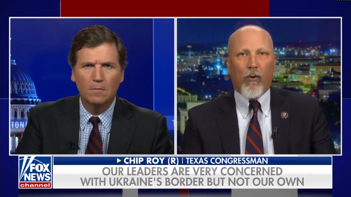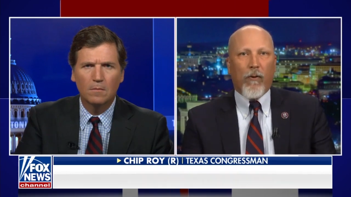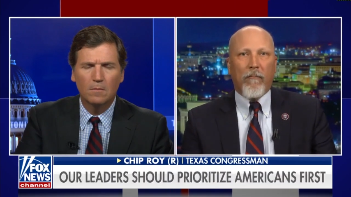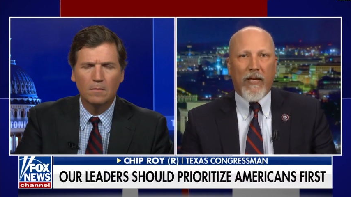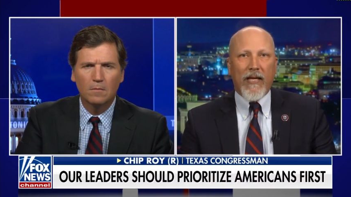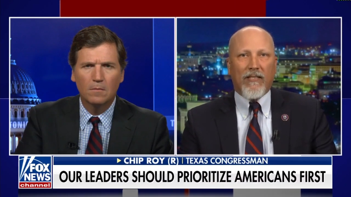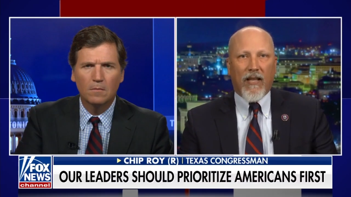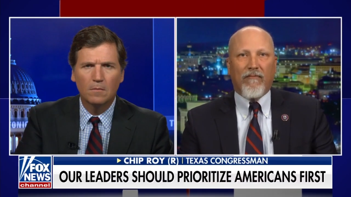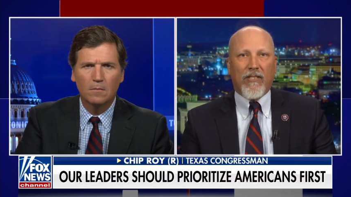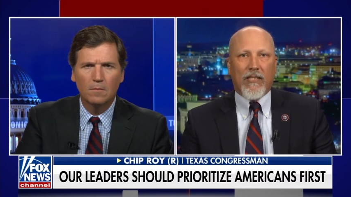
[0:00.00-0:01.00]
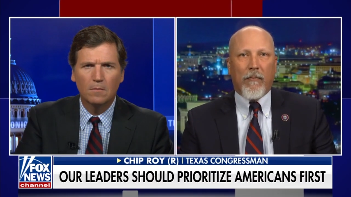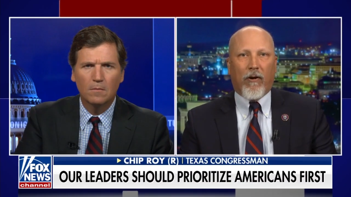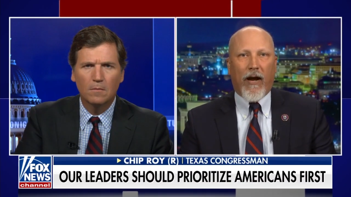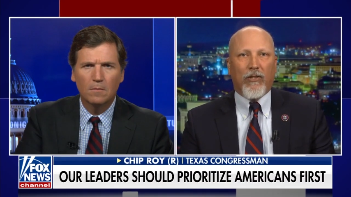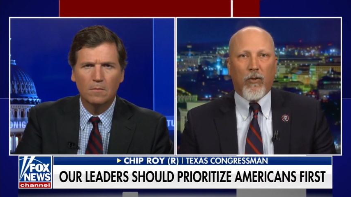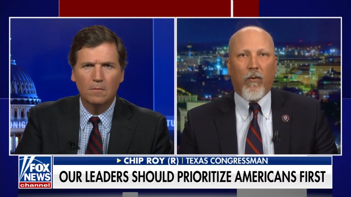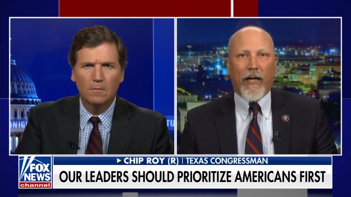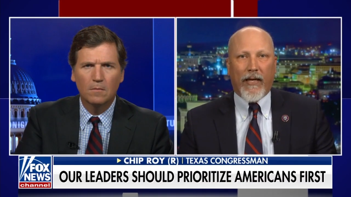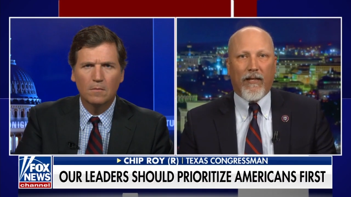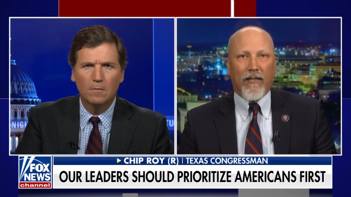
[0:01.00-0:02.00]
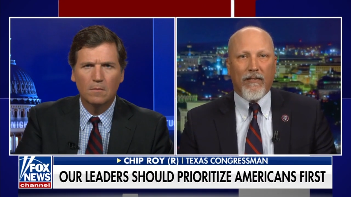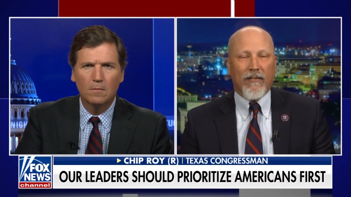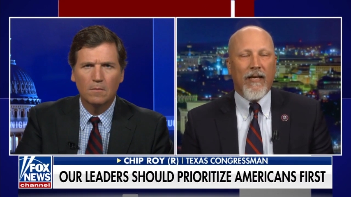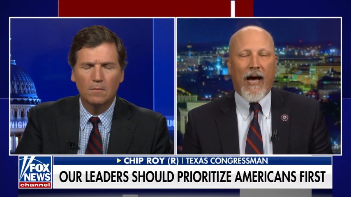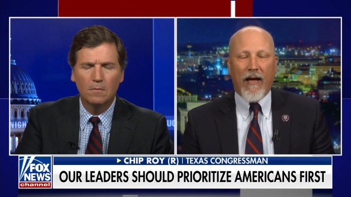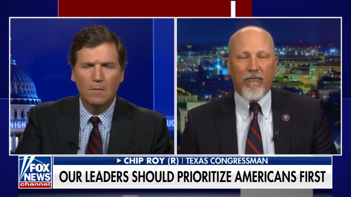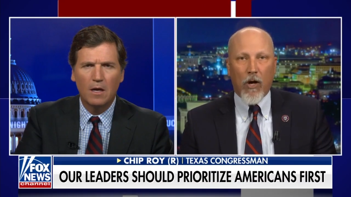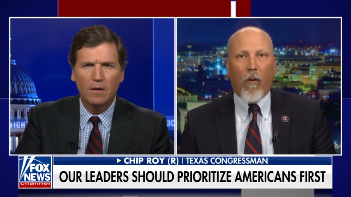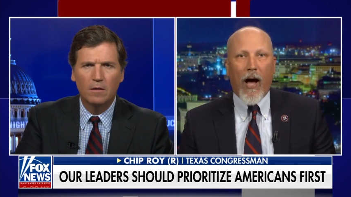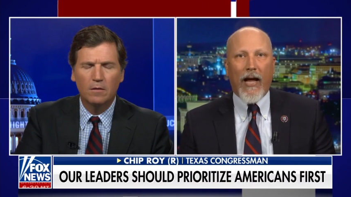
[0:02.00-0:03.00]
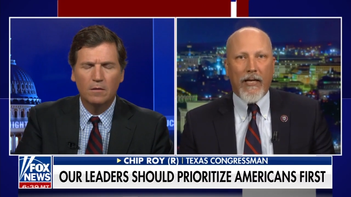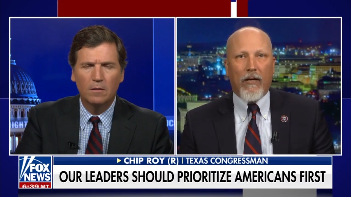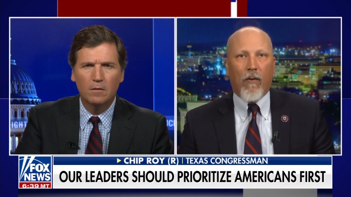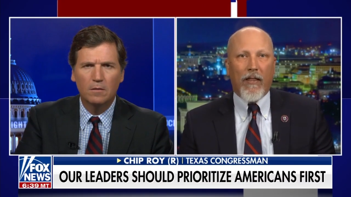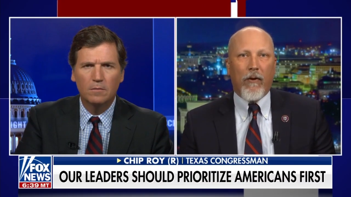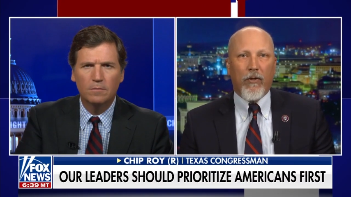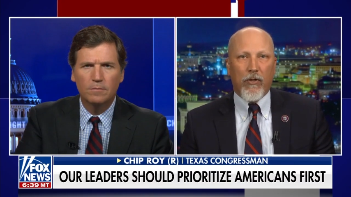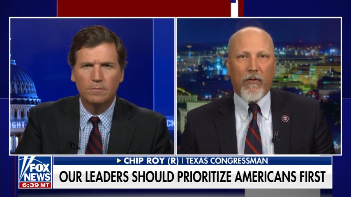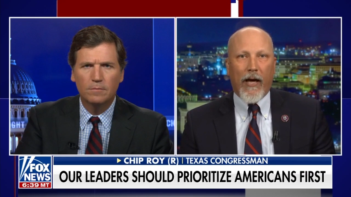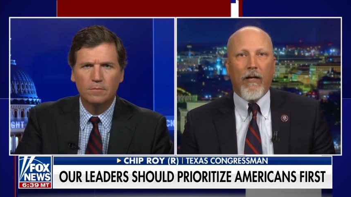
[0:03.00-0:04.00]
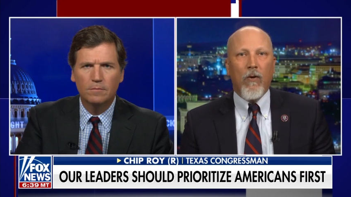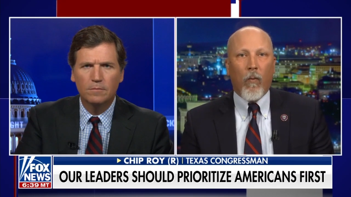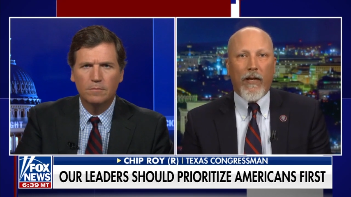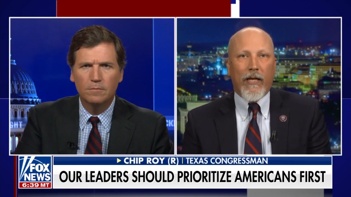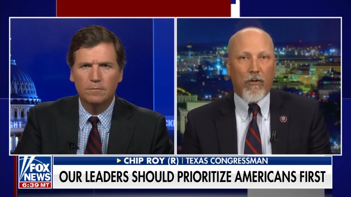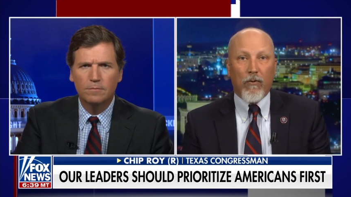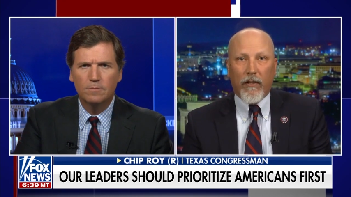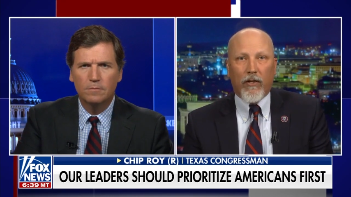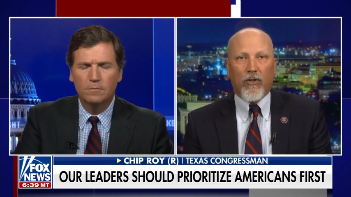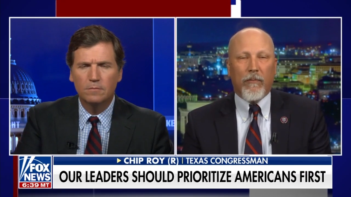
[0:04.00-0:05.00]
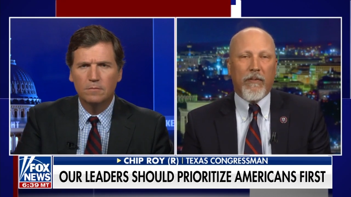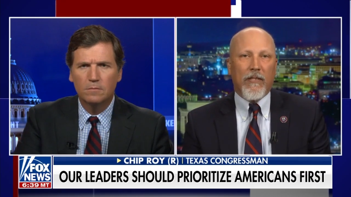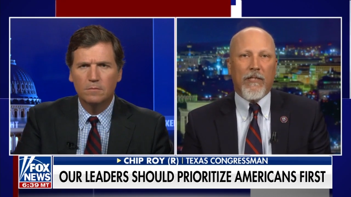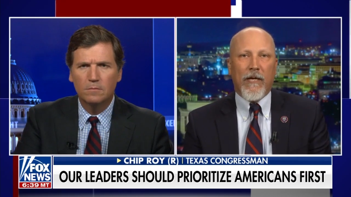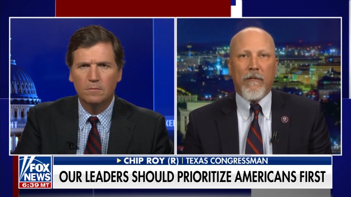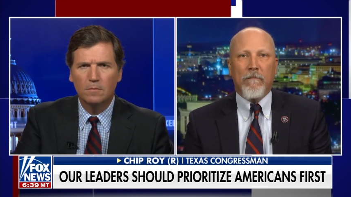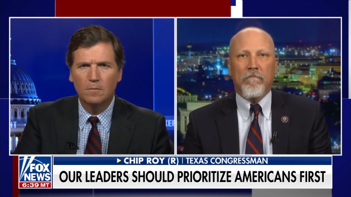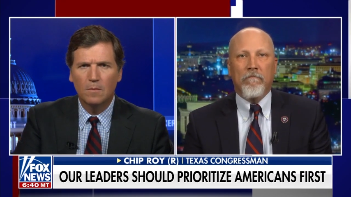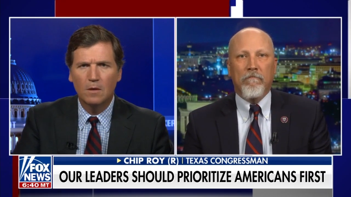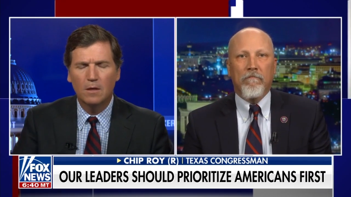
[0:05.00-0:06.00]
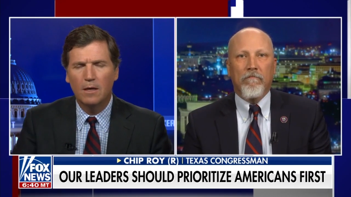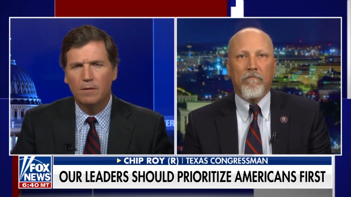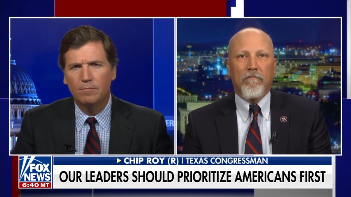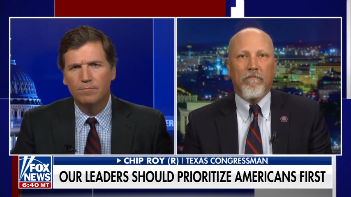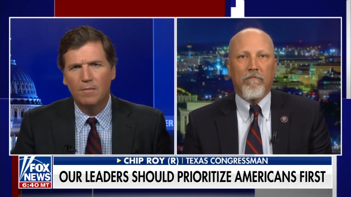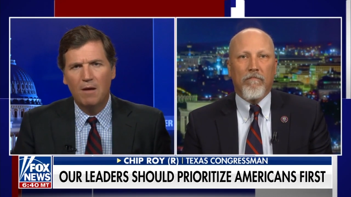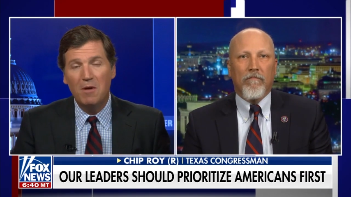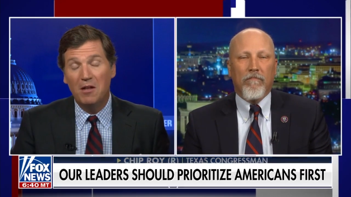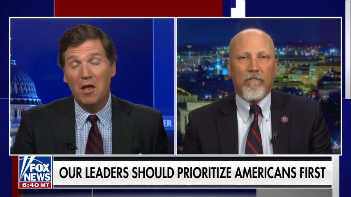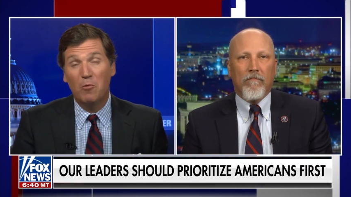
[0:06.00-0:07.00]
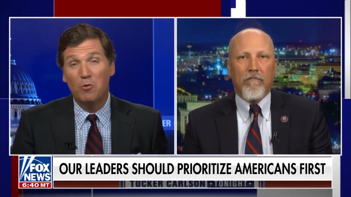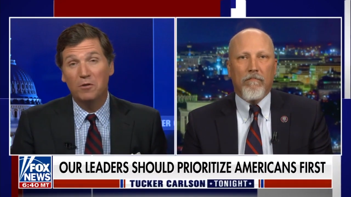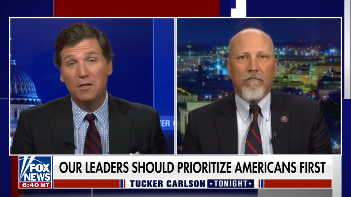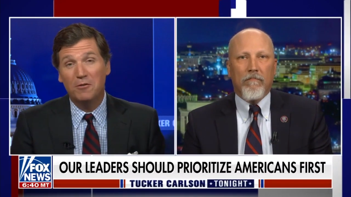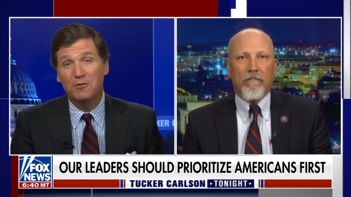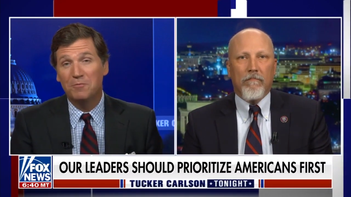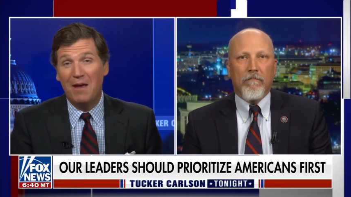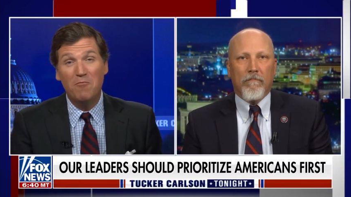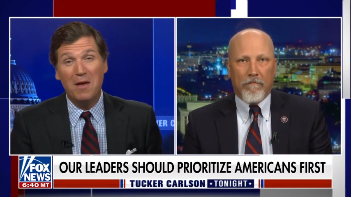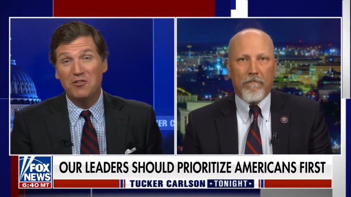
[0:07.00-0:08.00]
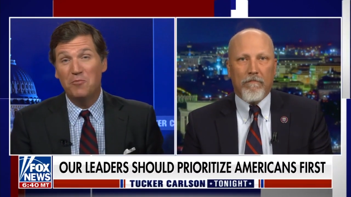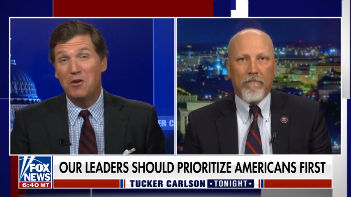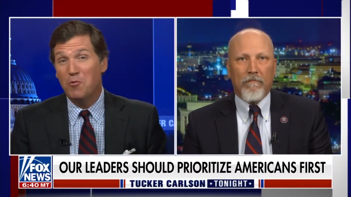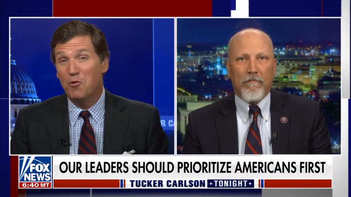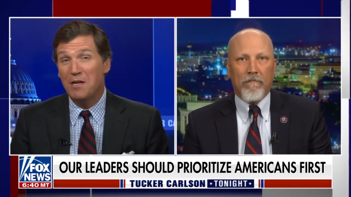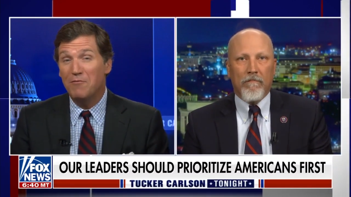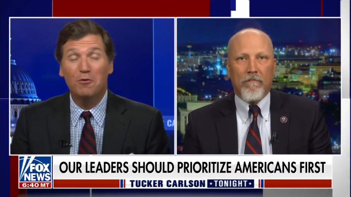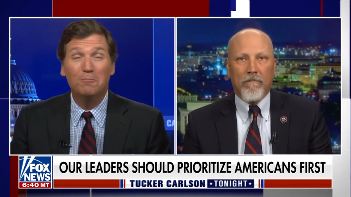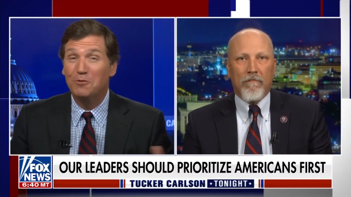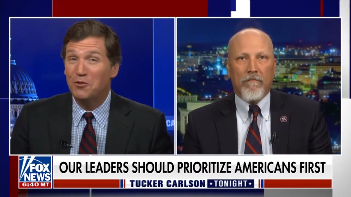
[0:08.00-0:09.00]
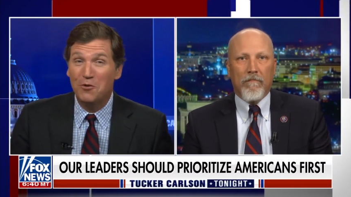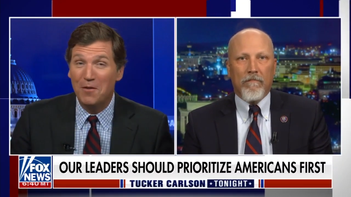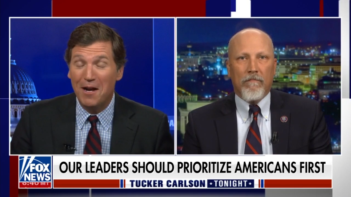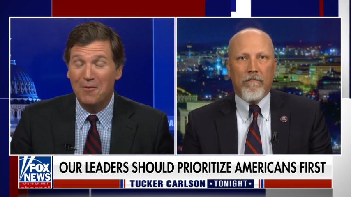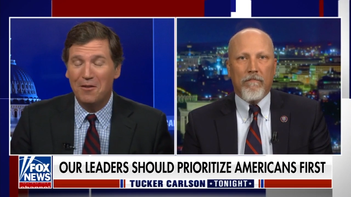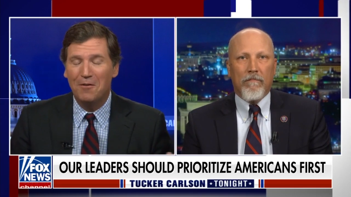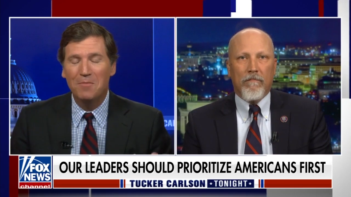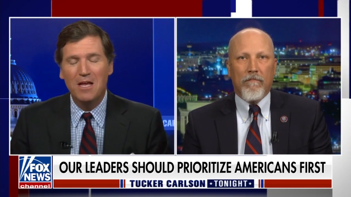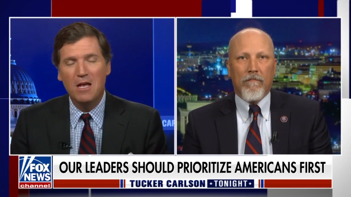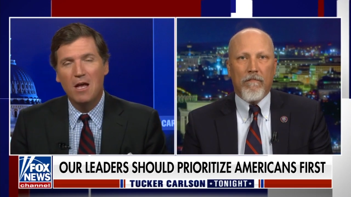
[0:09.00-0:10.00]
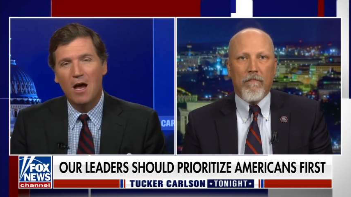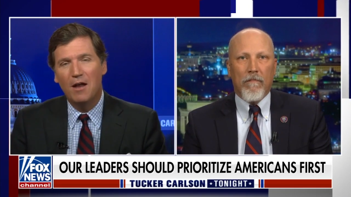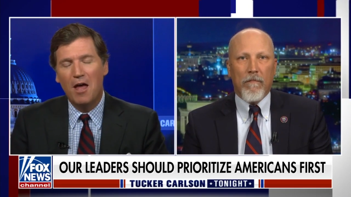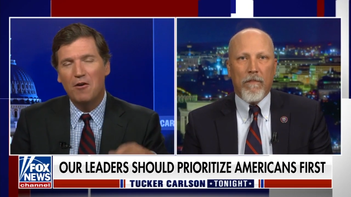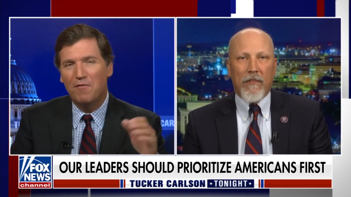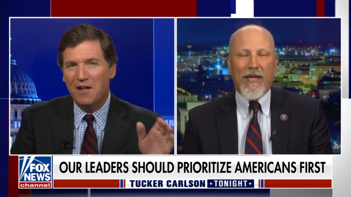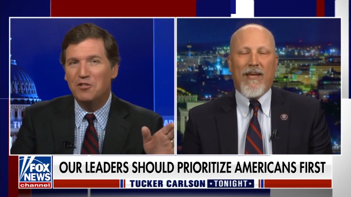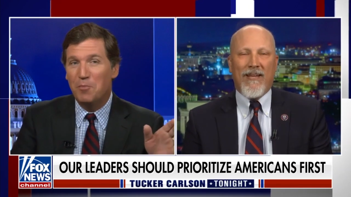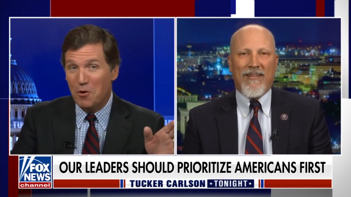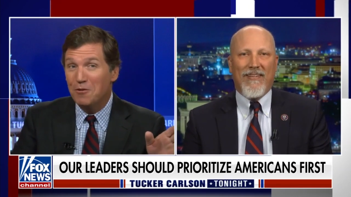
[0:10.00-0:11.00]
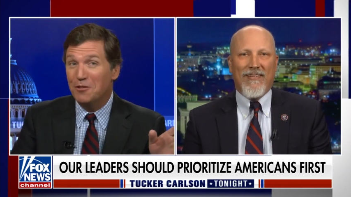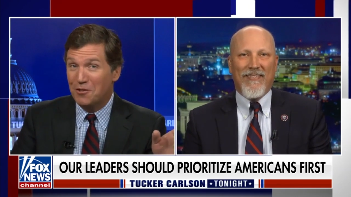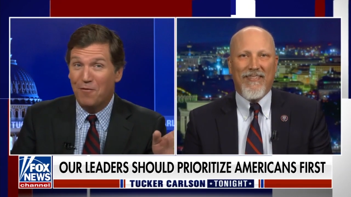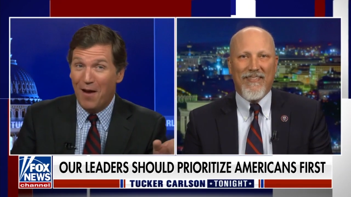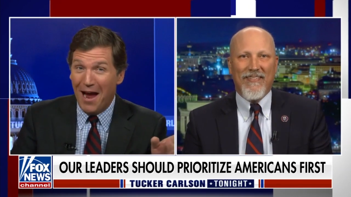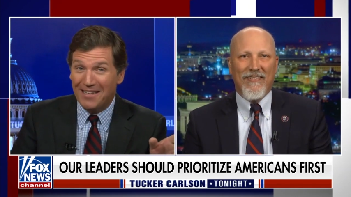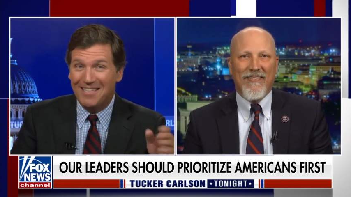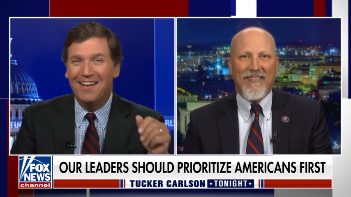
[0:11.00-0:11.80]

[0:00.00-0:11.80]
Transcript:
Speaker 1: to appease leftist Democrats who want to kill us? I have no idea why they would do that. We need new leadership in this town.
Speaker 2: Yeah. I have met a lot of world leaders. haven't met too many who weren't evil. Just throwing that out there. Uh, not a defense of Putin, just a fact.